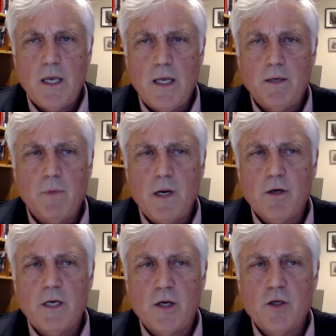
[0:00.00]

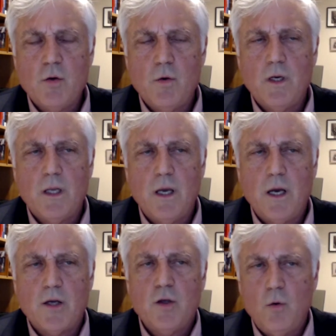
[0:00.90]
Marion, are
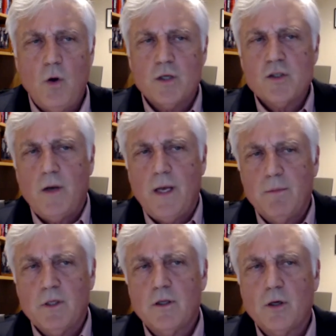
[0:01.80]
you also
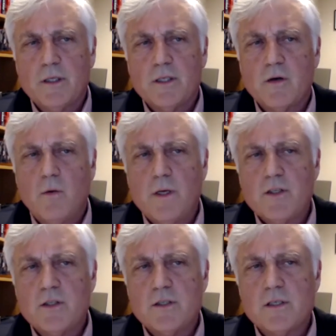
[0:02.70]
able to look at the
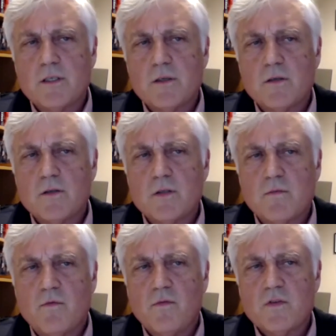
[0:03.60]
questions and
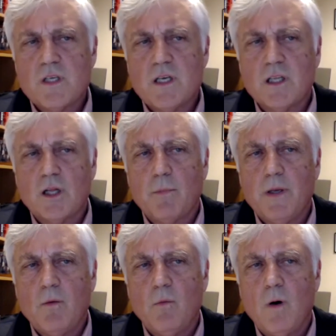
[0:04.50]
see a little
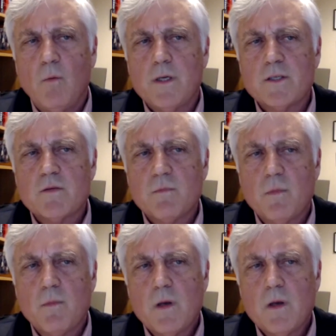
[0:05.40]
bit what ones,
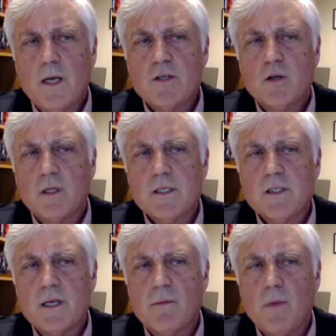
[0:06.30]
as you're
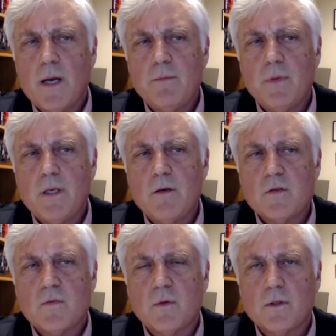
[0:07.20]
listening, might be
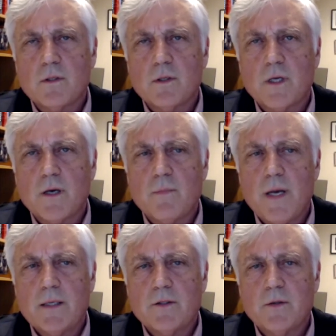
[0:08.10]
useful to come
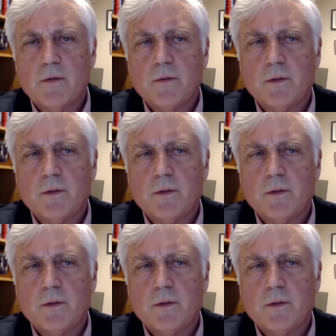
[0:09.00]
back to?